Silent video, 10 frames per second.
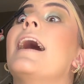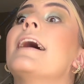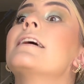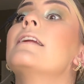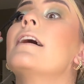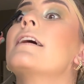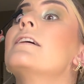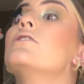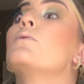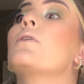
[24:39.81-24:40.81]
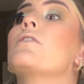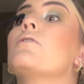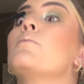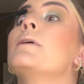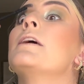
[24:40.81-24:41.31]
I cannot get it to work
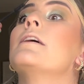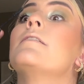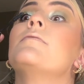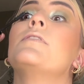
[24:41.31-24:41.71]
for me.